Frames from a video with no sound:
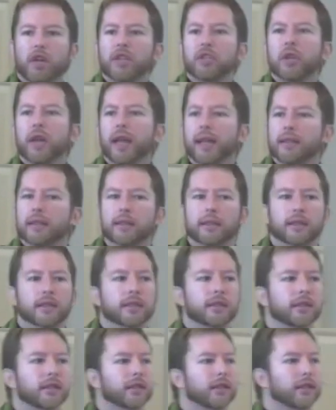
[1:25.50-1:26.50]
Raise your hands.
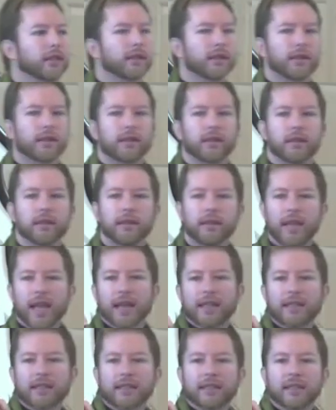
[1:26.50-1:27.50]

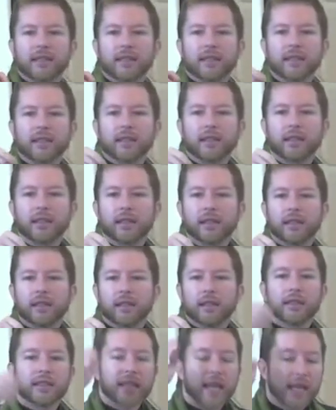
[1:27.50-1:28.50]
Yes.
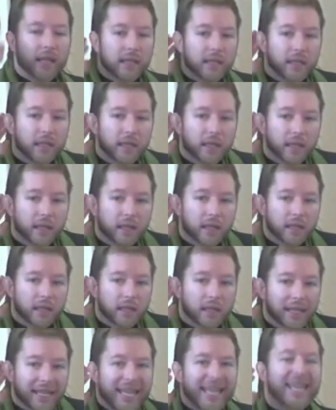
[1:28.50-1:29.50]
Say it.
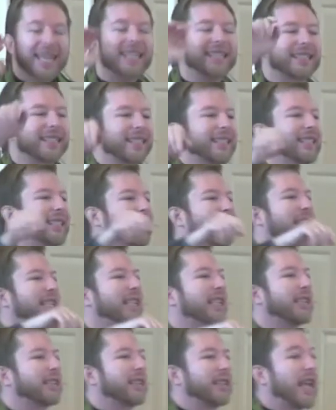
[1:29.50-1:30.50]

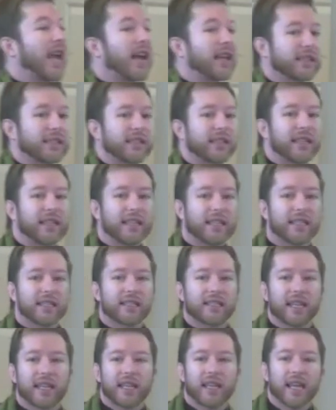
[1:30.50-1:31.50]
Eat. Yes, it
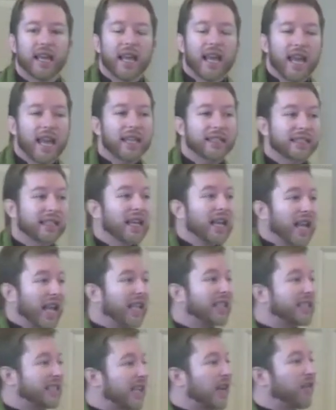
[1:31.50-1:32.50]
is.
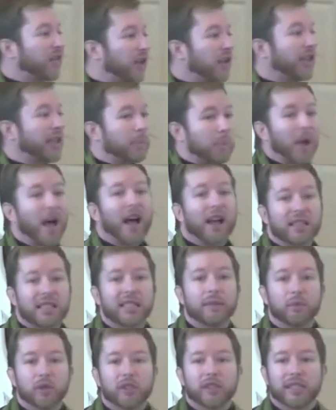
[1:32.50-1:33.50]
It's definitely
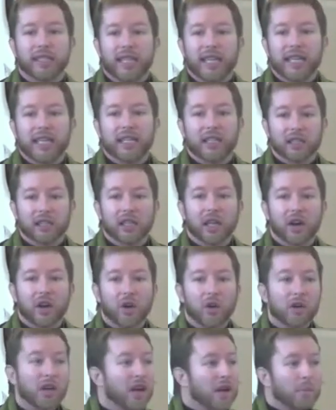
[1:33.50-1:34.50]
possible to eat
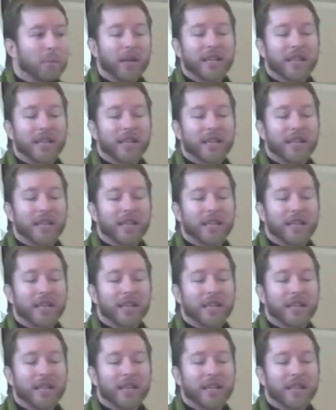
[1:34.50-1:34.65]
alone,